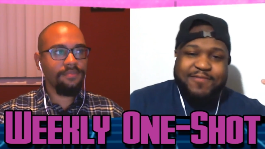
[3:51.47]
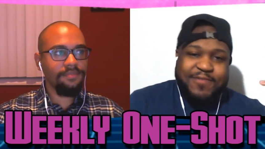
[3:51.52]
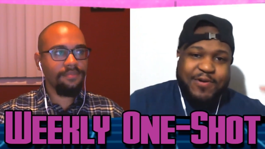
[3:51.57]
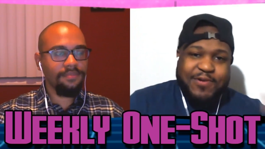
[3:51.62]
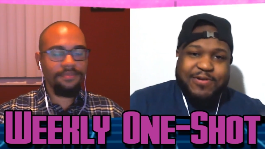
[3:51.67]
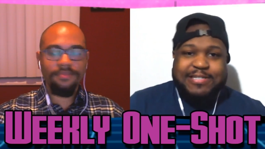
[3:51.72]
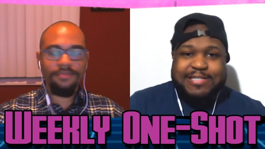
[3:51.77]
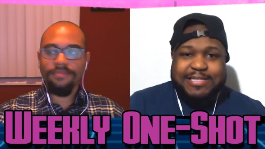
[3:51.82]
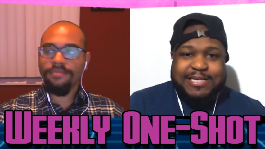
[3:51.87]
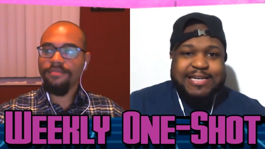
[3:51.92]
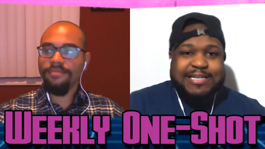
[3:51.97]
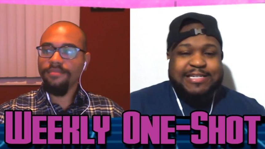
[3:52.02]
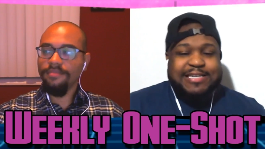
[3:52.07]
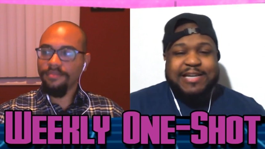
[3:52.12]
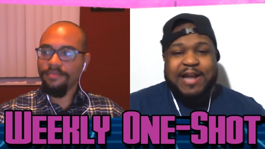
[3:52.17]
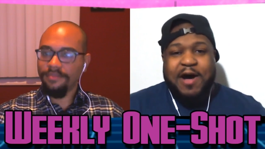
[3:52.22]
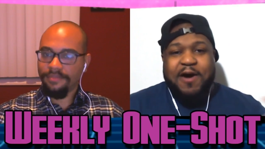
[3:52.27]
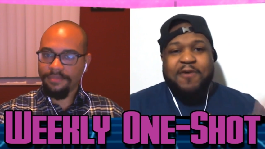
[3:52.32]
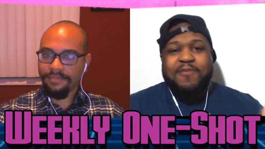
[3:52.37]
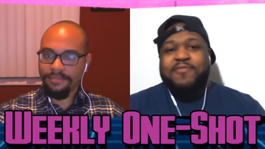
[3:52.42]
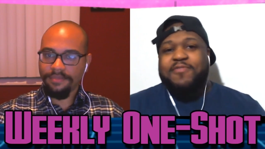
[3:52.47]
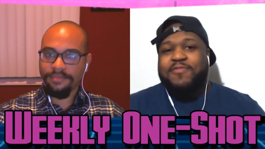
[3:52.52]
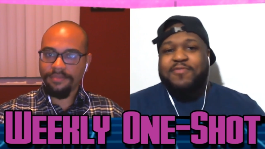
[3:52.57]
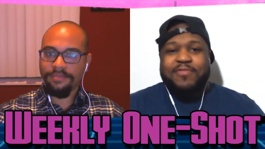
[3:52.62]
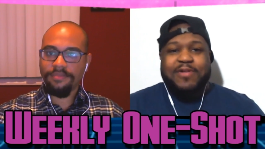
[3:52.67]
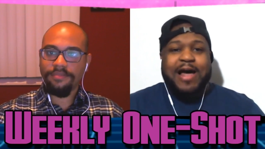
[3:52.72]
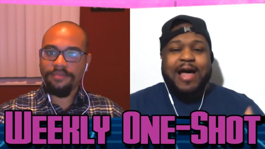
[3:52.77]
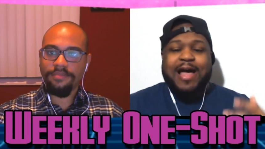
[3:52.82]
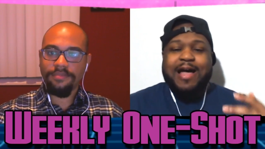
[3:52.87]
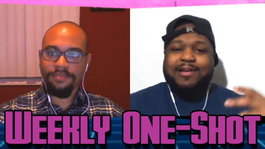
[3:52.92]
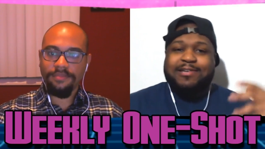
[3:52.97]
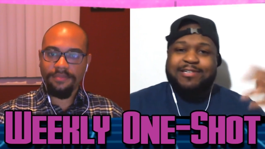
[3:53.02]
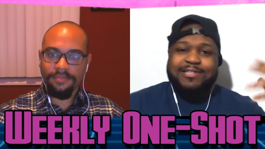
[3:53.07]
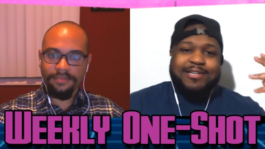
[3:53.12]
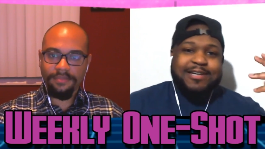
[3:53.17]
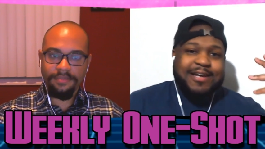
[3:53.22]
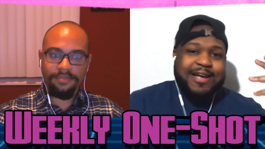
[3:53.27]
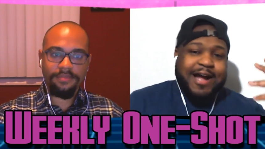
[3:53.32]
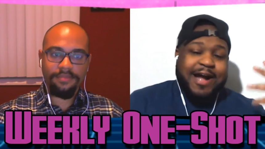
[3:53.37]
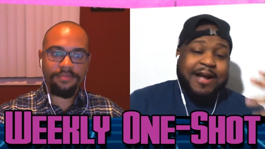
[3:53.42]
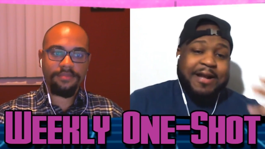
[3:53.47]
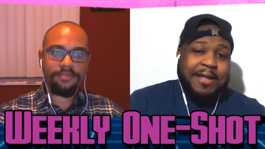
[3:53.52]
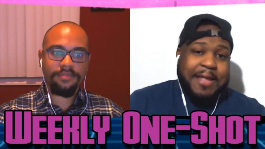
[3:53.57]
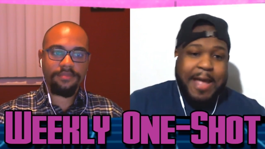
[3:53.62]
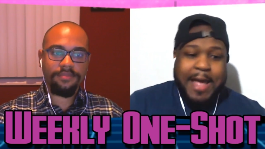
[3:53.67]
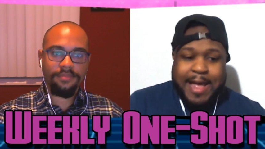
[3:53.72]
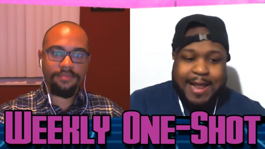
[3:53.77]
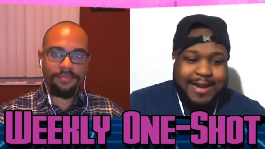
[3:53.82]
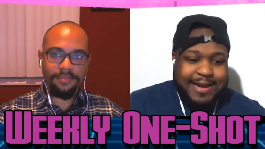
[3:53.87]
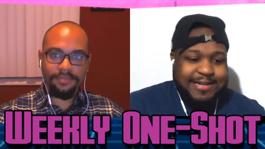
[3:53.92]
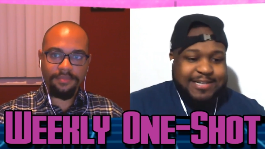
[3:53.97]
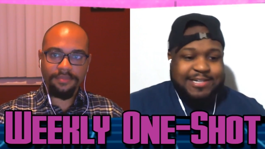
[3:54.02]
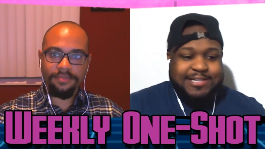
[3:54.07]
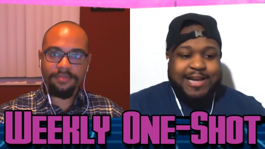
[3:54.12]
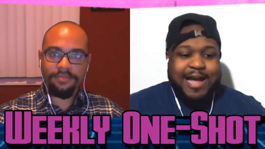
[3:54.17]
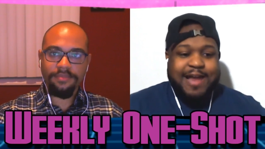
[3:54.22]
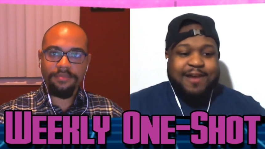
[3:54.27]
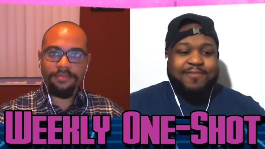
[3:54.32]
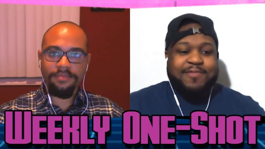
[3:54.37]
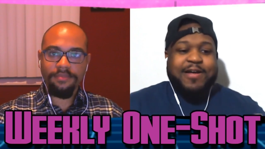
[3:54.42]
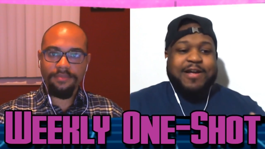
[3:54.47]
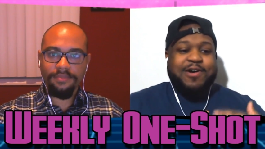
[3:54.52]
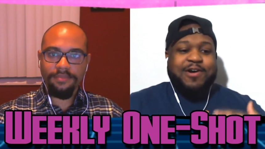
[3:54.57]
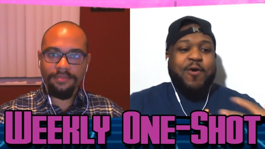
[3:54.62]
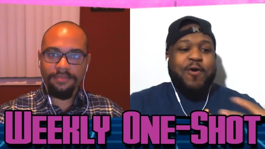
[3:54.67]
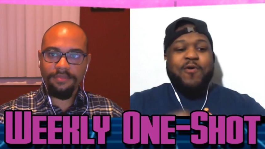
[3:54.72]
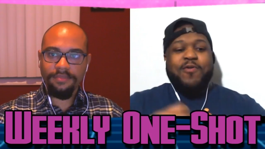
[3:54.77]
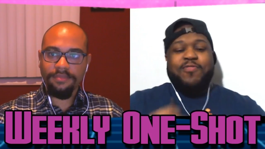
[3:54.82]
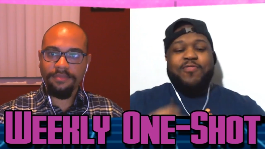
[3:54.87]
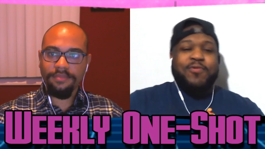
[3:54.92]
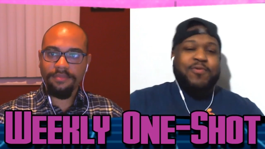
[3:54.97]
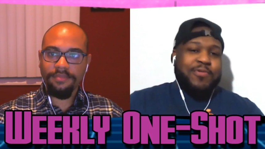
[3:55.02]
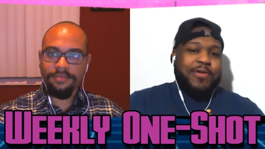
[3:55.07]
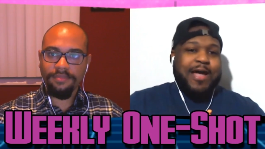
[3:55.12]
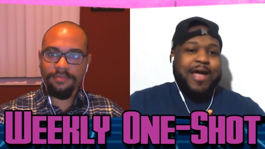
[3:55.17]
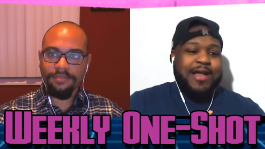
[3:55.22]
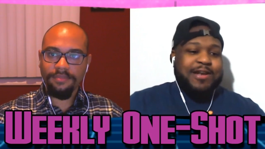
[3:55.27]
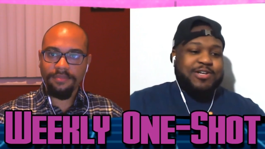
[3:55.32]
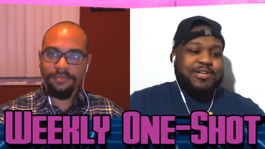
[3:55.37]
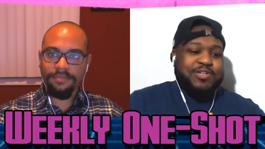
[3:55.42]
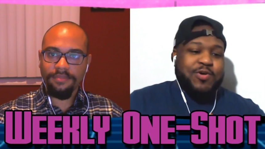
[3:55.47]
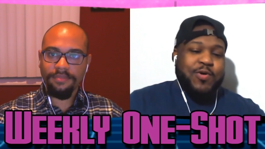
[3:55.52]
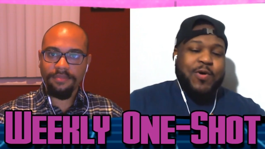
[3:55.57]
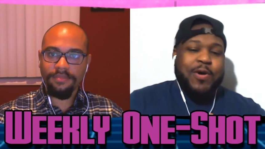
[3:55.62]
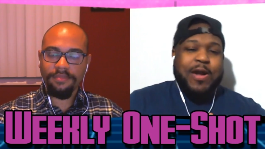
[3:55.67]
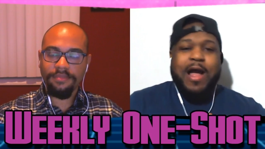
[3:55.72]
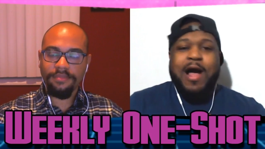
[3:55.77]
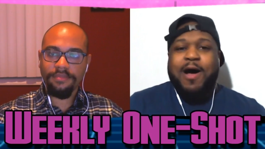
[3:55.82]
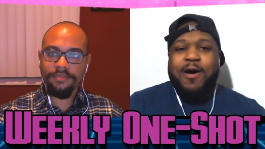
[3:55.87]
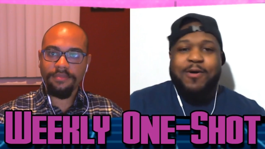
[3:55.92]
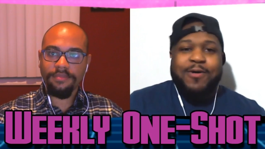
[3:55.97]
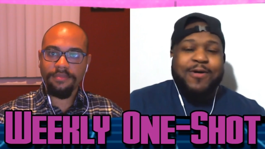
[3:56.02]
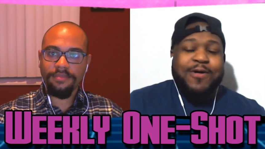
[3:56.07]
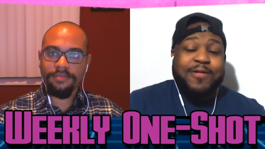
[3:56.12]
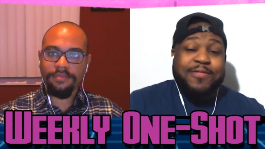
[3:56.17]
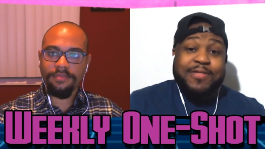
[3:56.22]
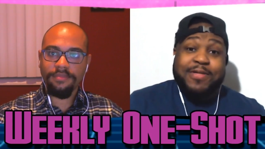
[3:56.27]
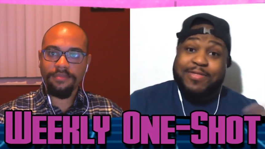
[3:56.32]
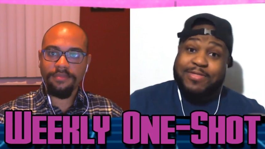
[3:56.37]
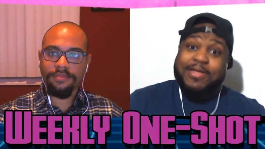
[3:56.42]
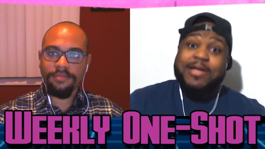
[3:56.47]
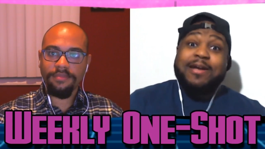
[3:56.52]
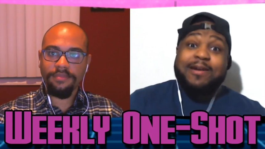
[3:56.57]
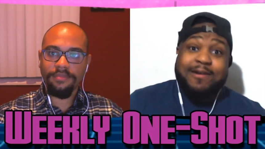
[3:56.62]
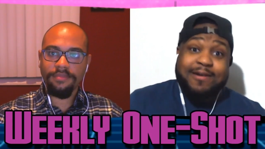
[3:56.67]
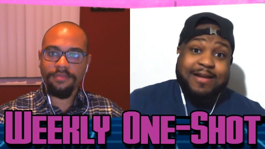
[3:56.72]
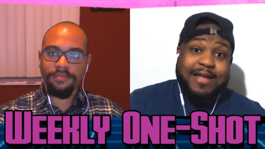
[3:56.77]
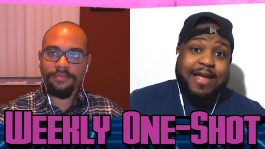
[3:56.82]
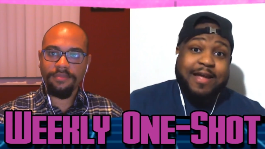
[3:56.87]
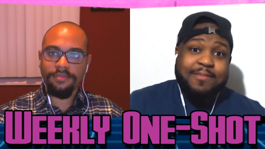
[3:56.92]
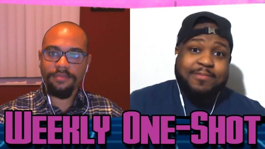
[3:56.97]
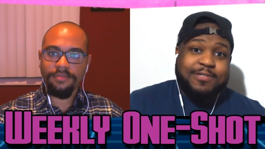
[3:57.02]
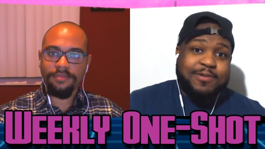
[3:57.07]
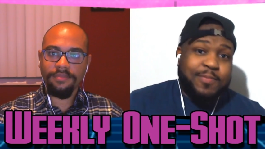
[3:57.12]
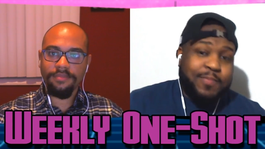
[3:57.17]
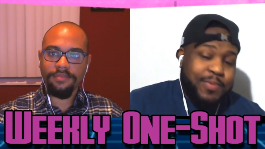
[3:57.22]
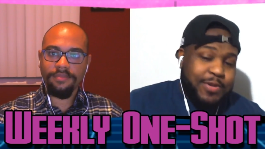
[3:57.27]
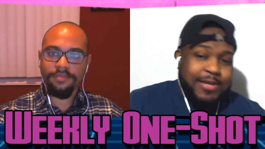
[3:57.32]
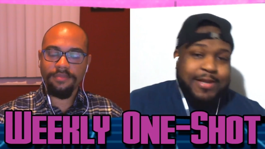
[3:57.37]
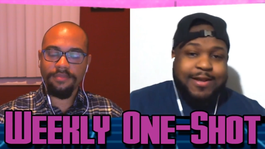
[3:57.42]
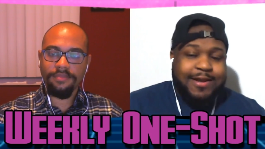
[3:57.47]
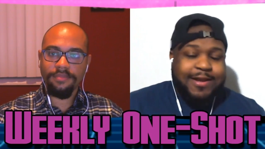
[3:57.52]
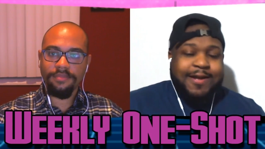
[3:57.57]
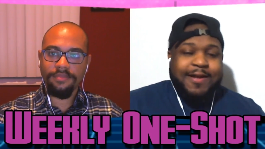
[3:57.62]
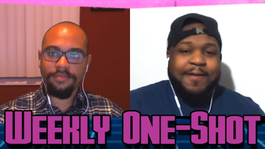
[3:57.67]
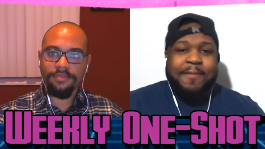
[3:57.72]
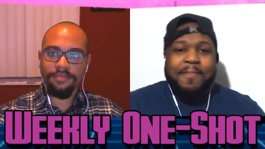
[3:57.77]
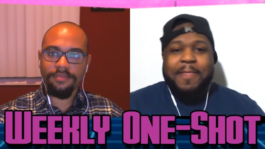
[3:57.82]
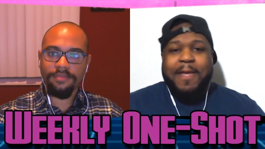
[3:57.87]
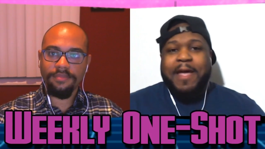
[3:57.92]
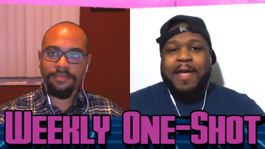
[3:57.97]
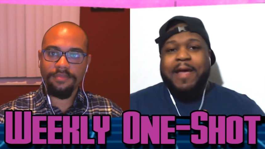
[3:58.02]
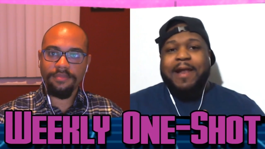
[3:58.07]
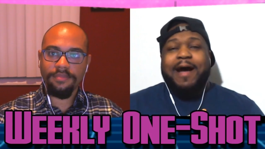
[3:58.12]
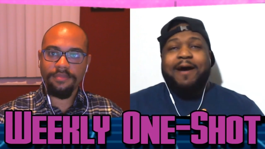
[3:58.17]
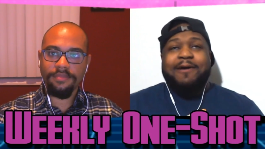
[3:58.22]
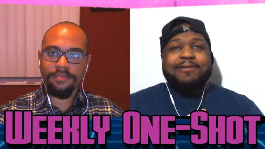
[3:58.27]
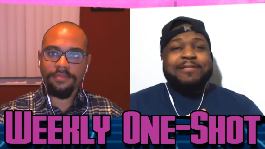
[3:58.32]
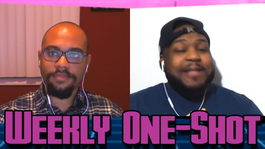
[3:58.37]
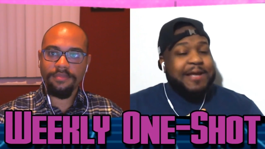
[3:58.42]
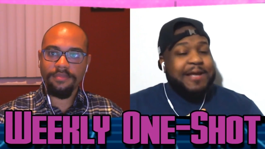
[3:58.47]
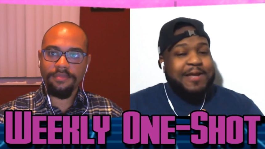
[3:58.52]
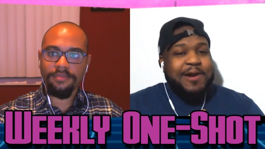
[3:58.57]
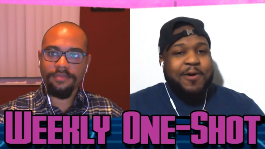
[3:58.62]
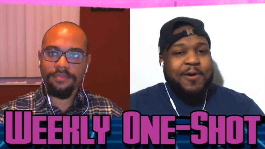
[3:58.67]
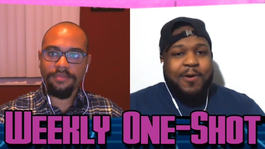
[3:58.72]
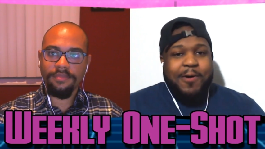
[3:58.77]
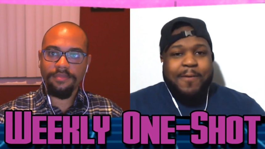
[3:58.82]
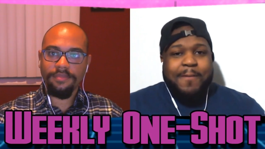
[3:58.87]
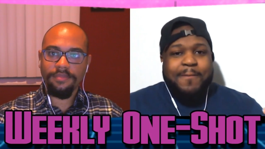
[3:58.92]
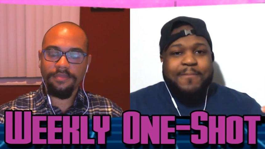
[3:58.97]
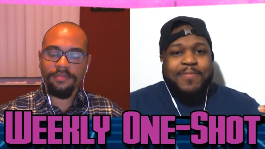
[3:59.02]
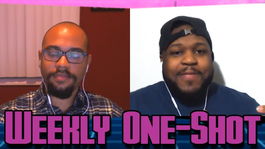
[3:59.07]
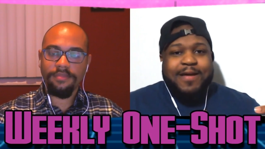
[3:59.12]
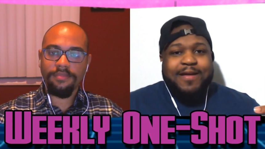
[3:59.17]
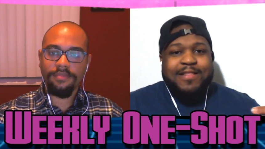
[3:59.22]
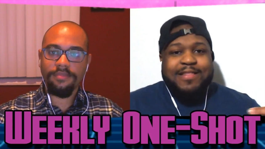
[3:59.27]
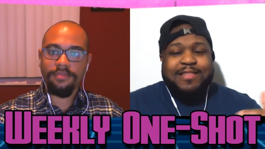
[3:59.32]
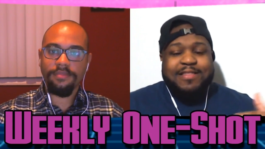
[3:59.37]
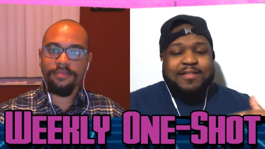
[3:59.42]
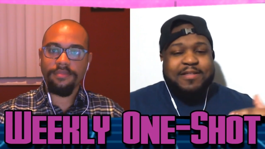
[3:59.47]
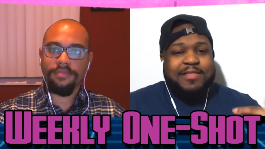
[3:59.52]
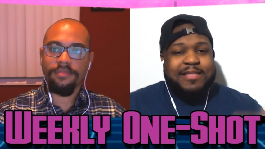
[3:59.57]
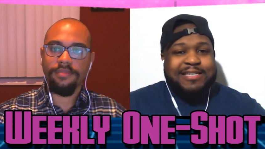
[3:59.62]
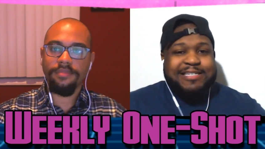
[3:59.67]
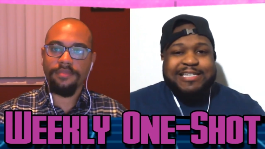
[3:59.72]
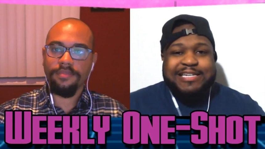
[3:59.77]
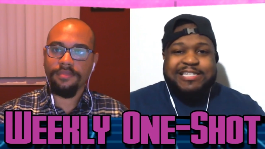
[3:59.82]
Speaker 1: first season of The Flash again, and just kind of like going through that and showing how the Thinker came to be. And I was like, you know, th this